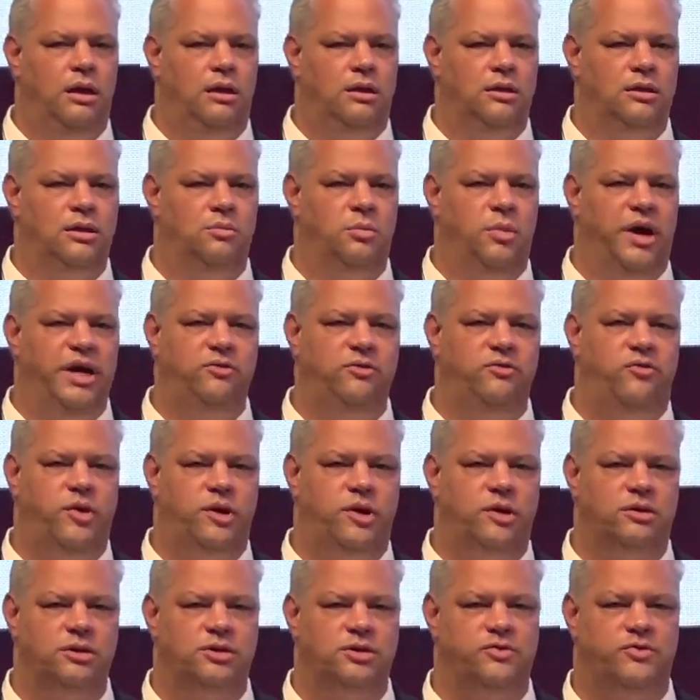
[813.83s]
The main
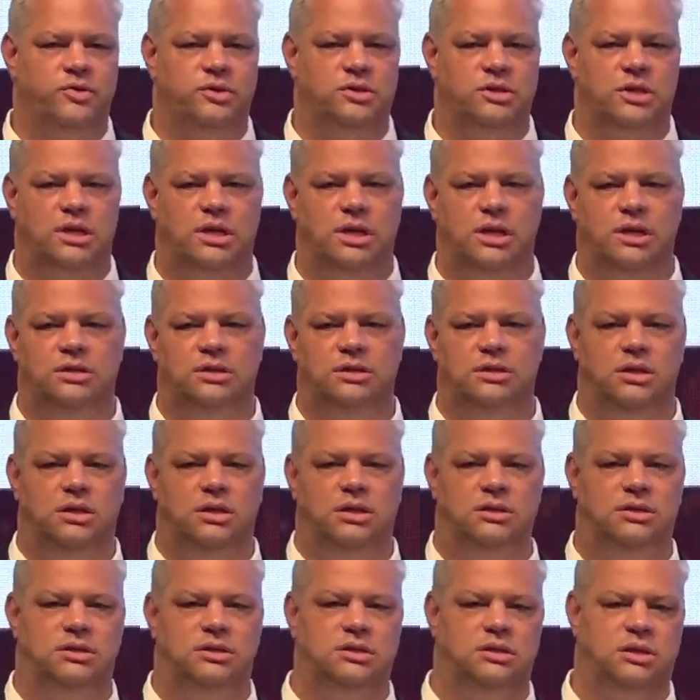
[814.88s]
focus for Sanne
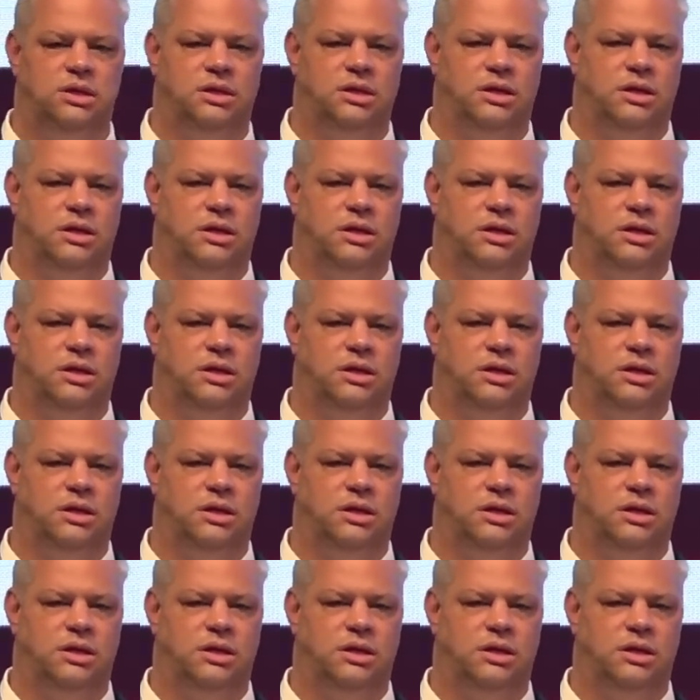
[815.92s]
is